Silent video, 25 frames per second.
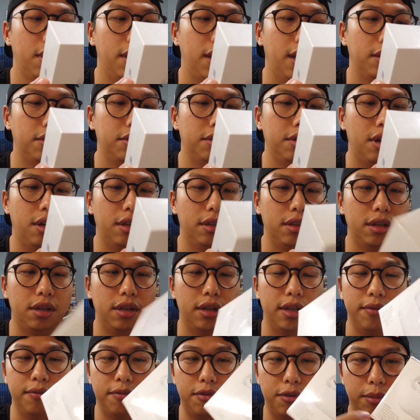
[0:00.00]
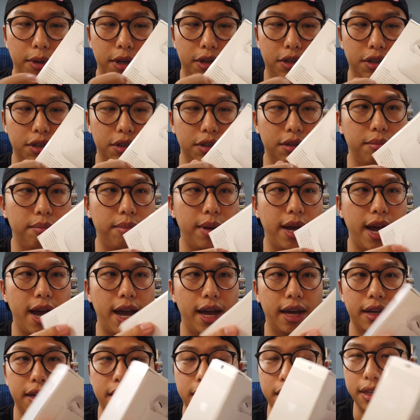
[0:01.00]
that's all the information on the
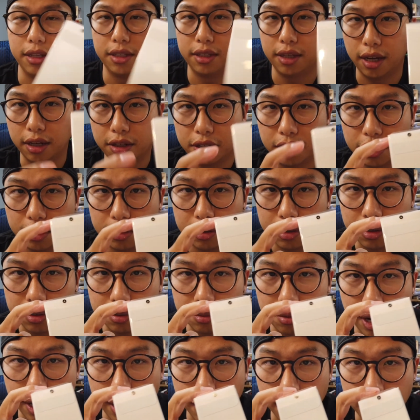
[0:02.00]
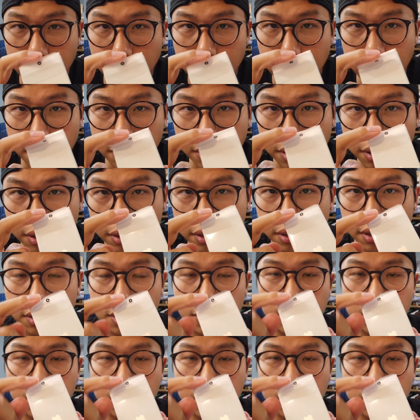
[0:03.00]
back. It's actually just right here. There's a